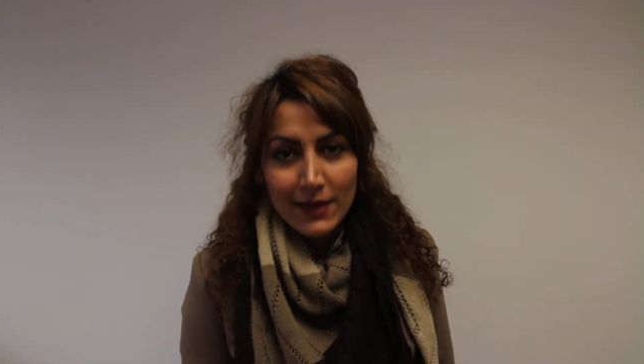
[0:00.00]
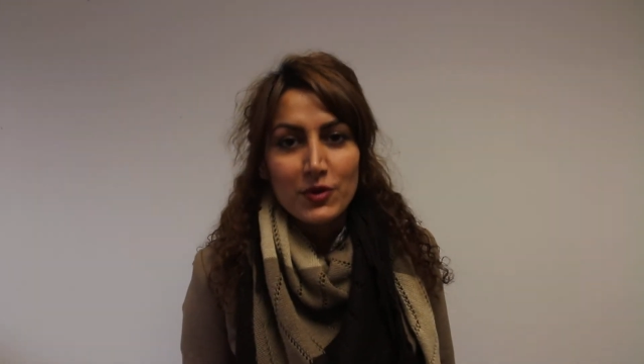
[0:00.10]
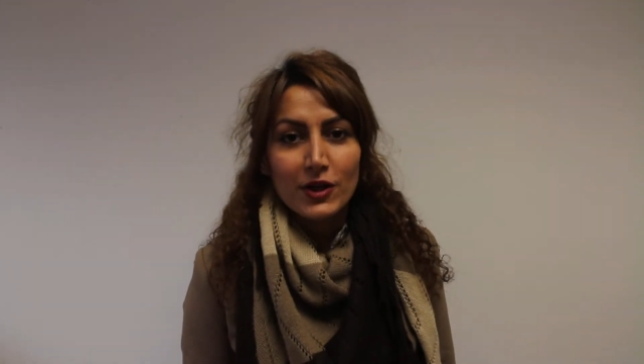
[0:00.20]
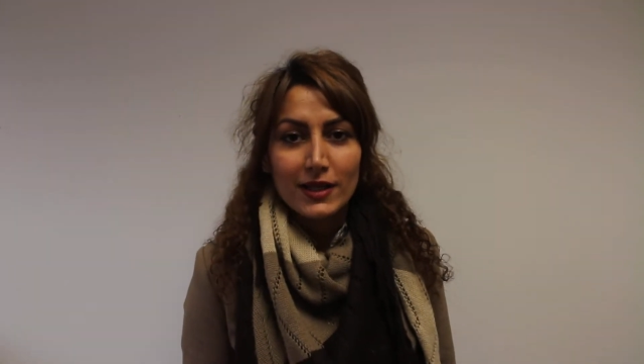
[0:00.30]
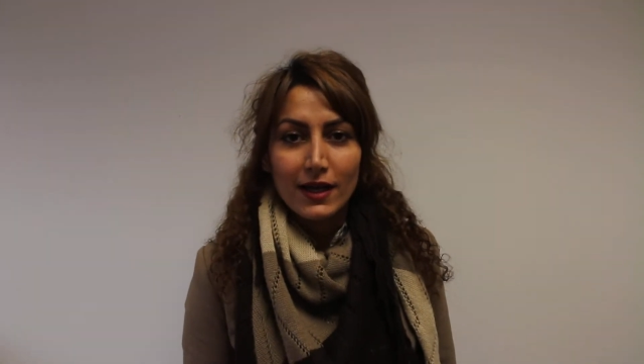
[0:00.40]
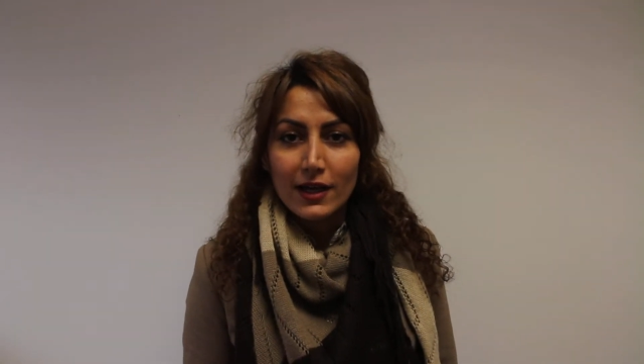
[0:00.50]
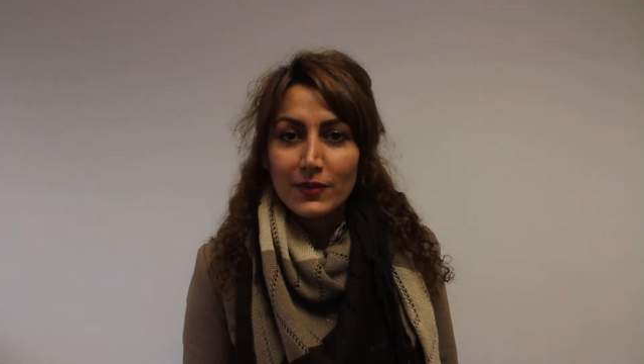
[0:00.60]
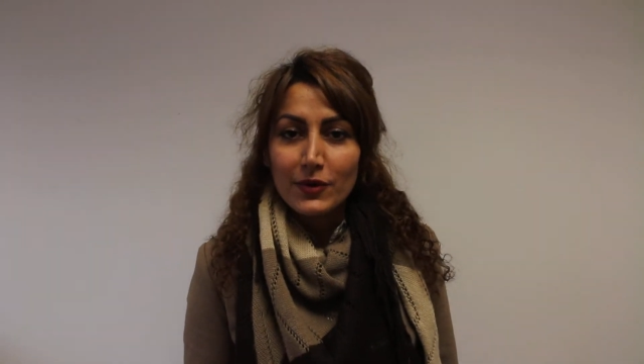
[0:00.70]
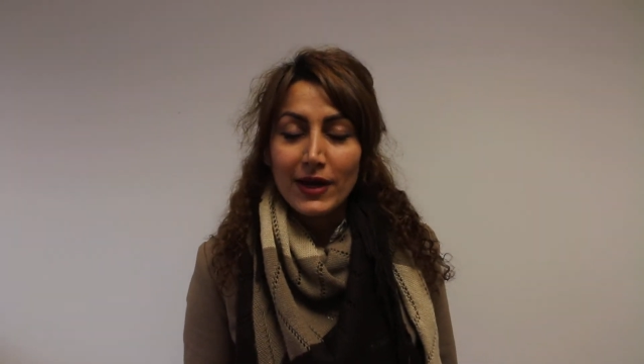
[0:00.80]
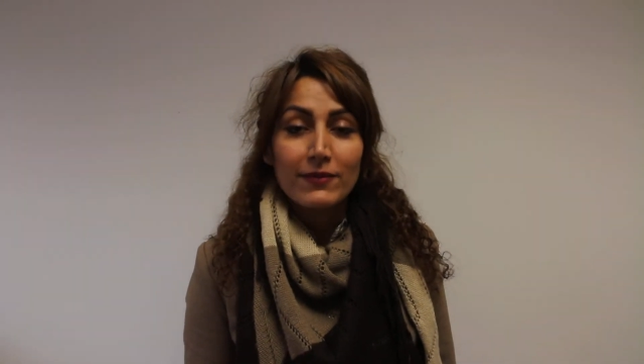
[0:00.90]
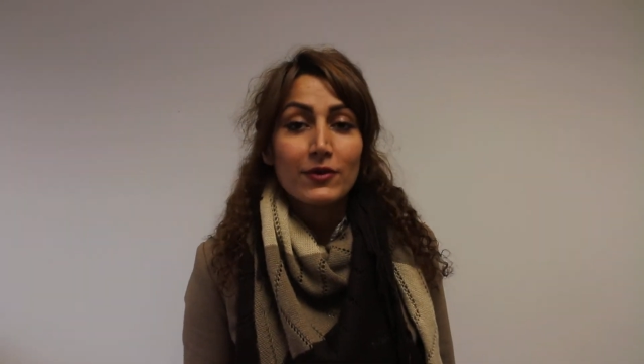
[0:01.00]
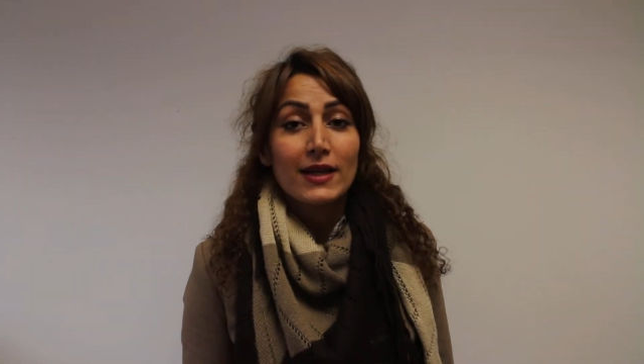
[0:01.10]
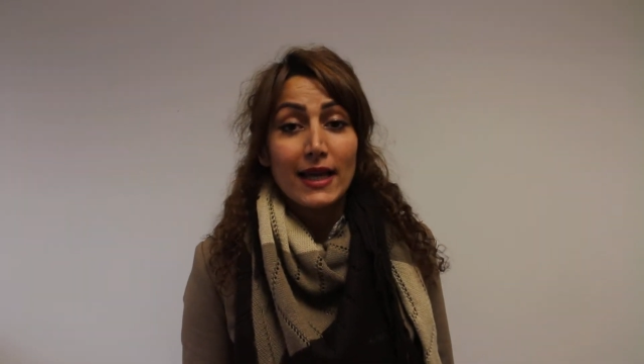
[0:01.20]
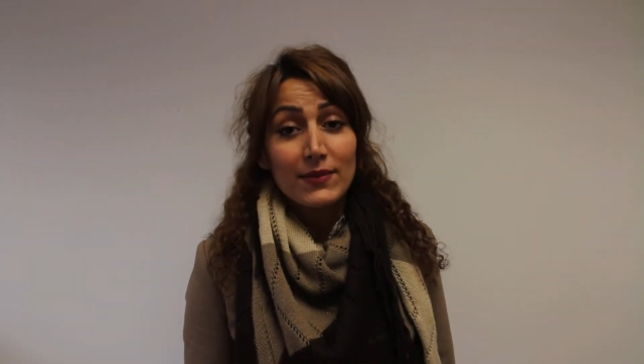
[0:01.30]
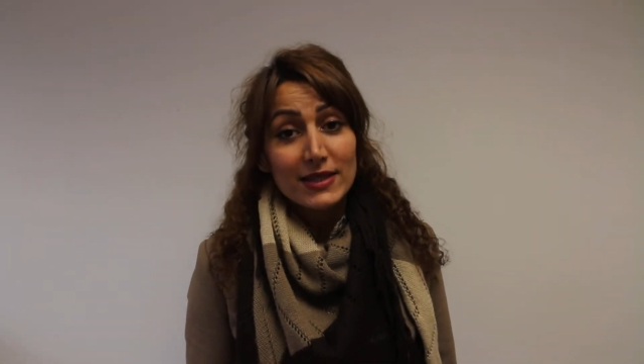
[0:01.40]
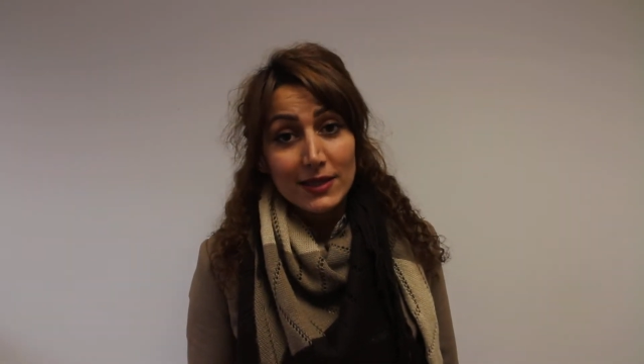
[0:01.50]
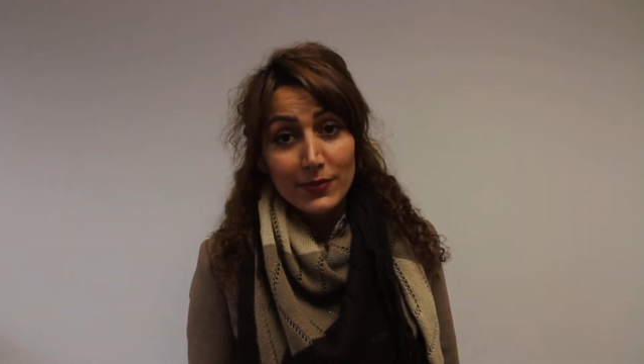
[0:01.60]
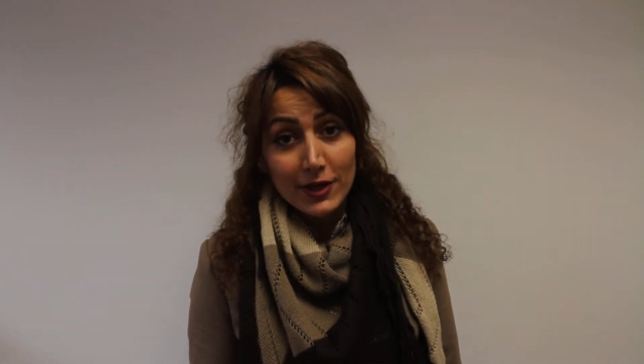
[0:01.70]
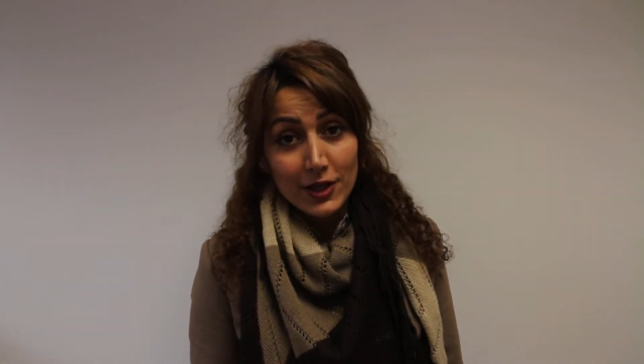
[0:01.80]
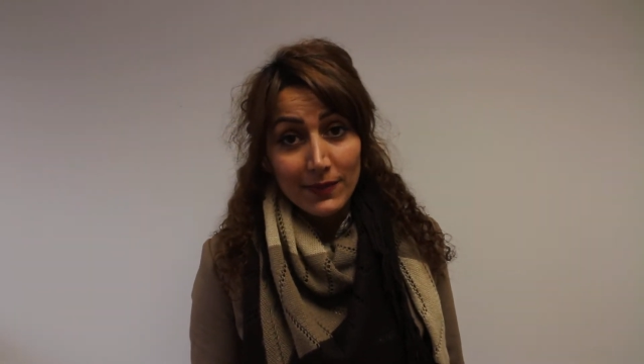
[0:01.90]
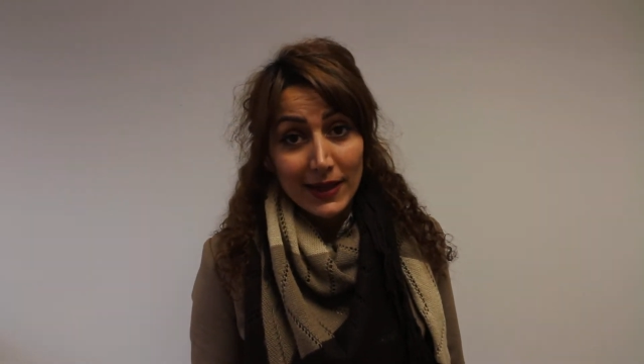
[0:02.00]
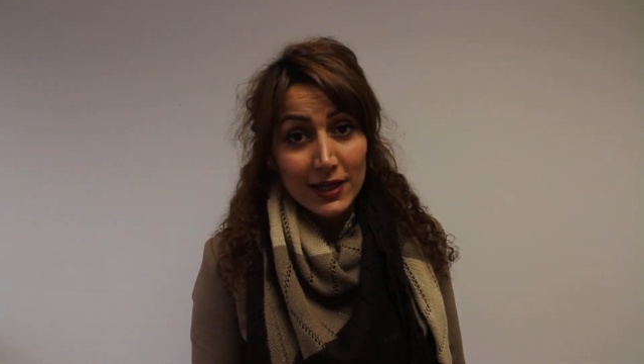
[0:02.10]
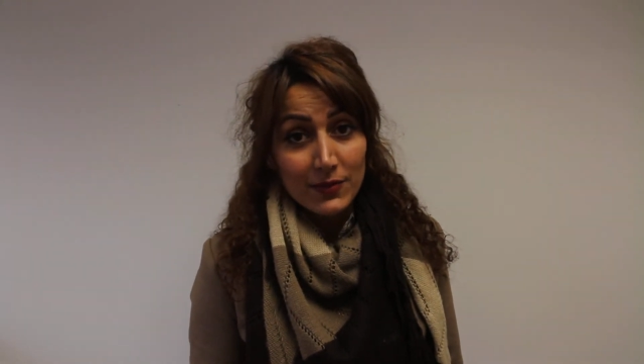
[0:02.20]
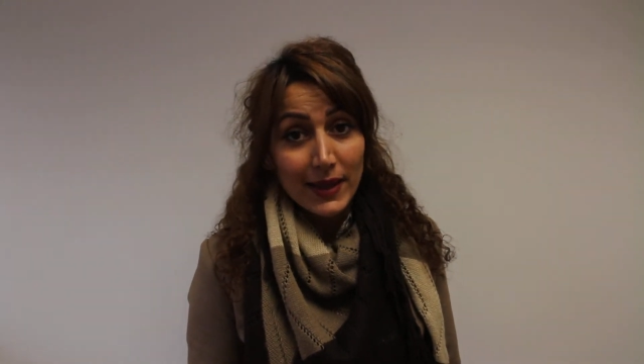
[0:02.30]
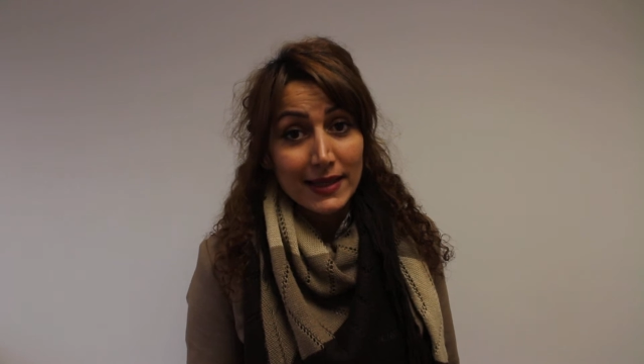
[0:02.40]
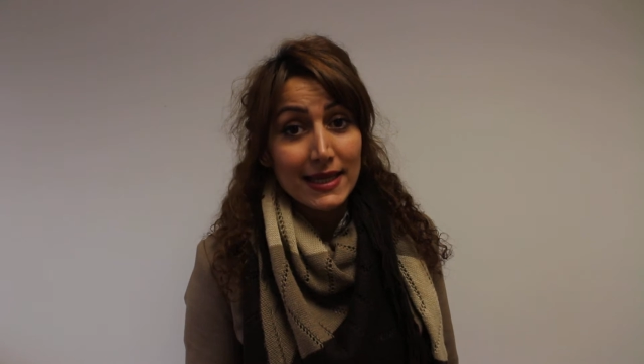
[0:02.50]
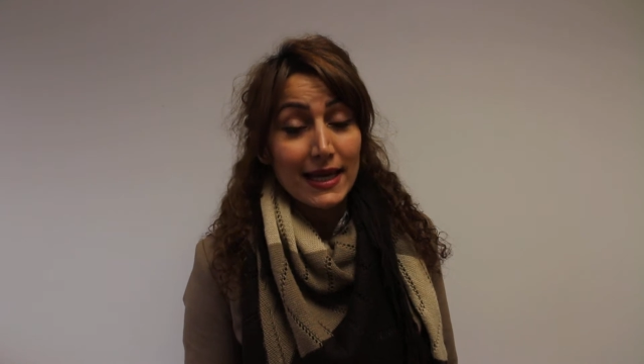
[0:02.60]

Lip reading: I'm Shadi Khakpour. I'm doing MSc Project Management